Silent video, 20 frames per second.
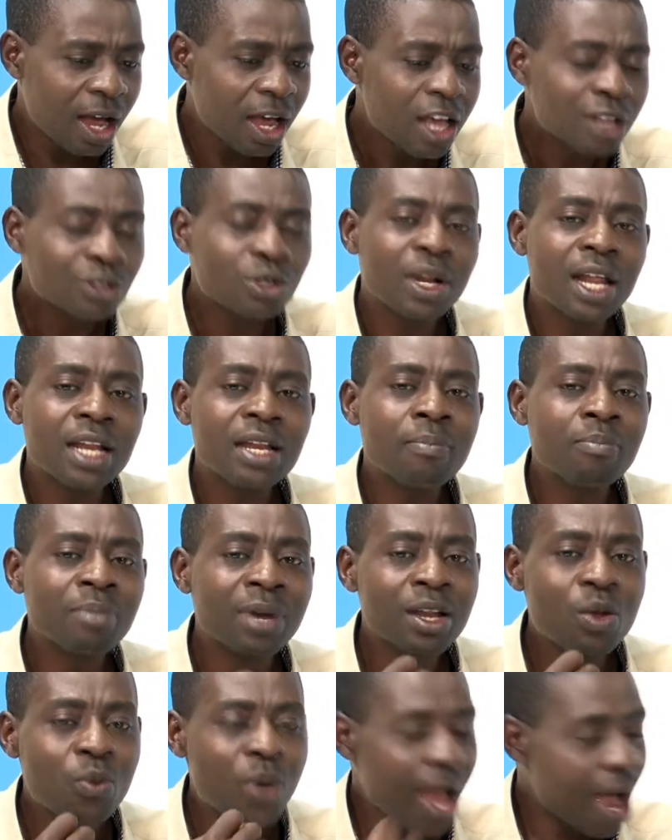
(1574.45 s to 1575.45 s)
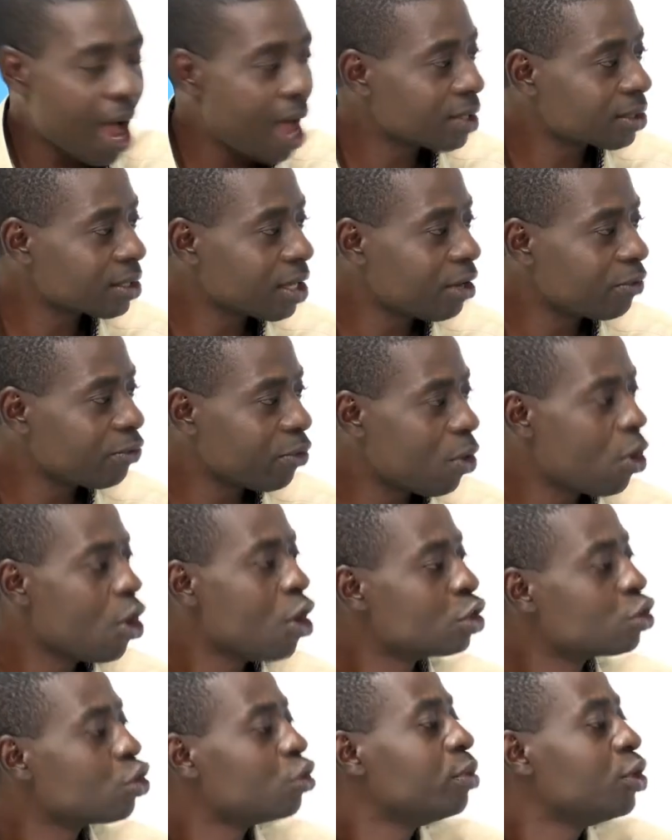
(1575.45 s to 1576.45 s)
so that the money we are asking for
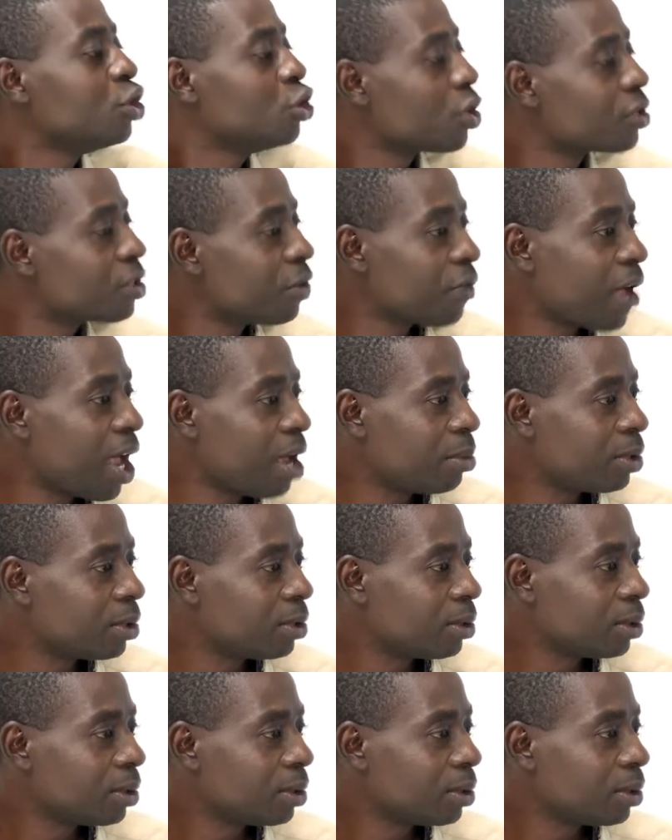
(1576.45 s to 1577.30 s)
should be justifiable.